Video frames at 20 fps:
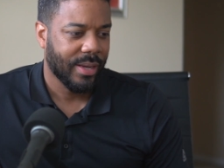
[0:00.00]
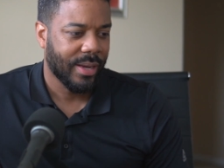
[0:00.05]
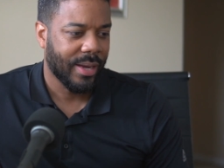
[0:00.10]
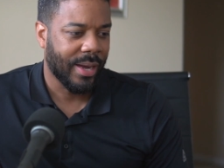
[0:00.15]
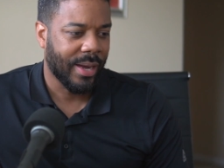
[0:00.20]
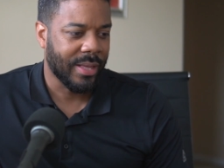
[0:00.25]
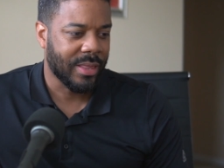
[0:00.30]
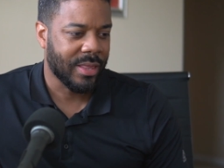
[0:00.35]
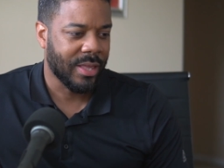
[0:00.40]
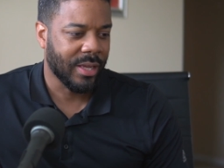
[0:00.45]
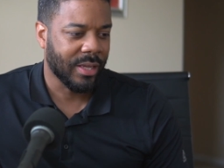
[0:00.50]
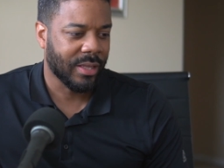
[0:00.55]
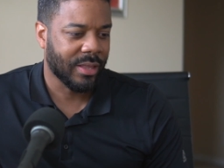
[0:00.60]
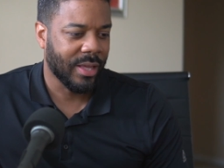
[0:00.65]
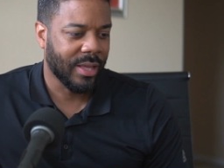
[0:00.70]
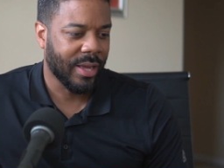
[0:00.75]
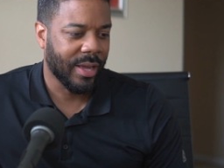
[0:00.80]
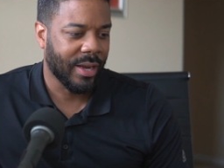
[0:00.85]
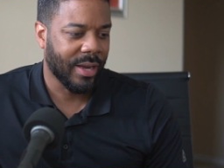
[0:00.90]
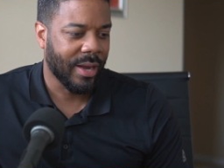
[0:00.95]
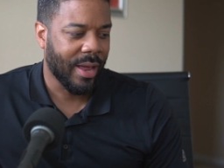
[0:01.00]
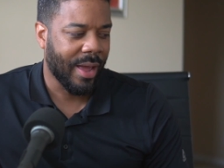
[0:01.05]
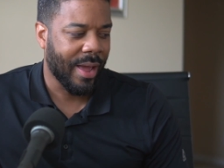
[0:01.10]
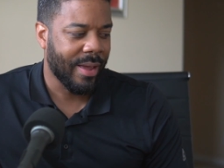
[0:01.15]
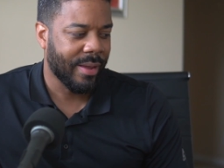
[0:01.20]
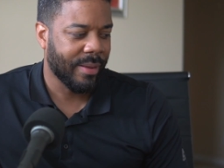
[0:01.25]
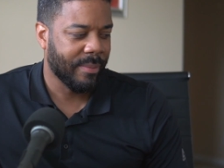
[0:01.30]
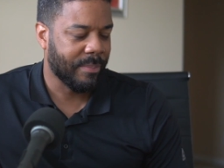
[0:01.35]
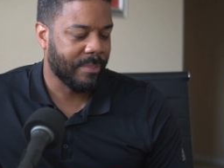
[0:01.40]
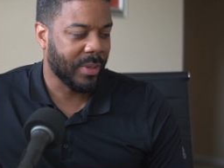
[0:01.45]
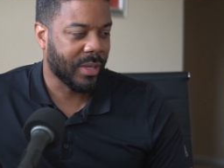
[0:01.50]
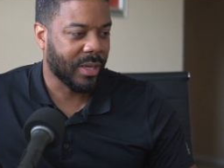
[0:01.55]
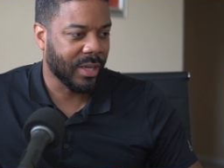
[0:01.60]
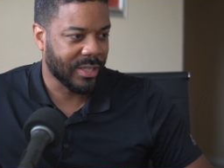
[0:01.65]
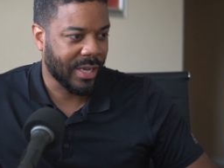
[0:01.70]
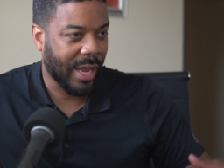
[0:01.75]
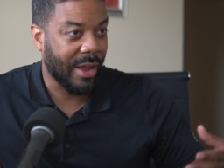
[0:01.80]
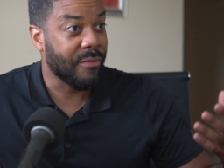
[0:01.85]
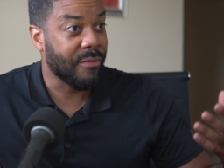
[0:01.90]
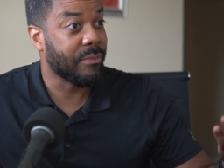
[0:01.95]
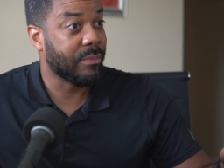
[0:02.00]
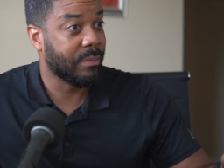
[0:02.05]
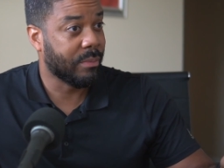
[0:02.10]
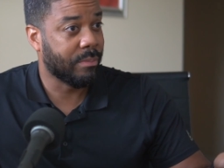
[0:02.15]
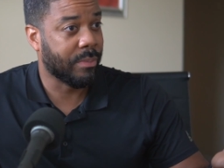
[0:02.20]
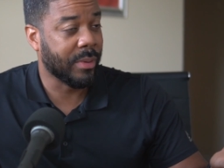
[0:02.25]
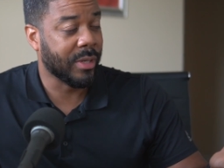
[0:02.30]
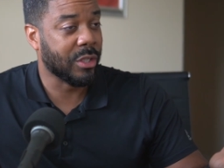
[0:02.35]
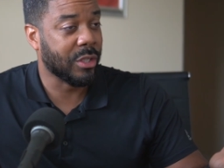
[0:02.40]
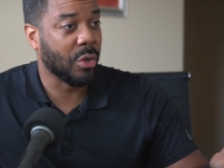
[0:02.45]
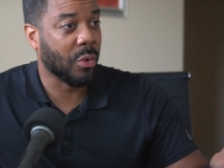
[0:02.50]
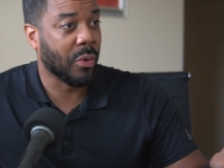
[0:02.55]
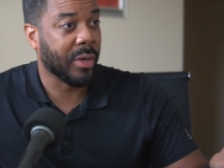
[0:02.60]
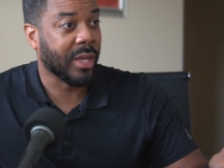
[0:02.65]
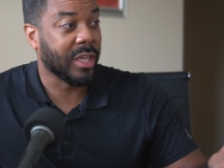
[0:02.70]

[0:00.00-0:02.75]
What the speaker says: I think that because I've been doing,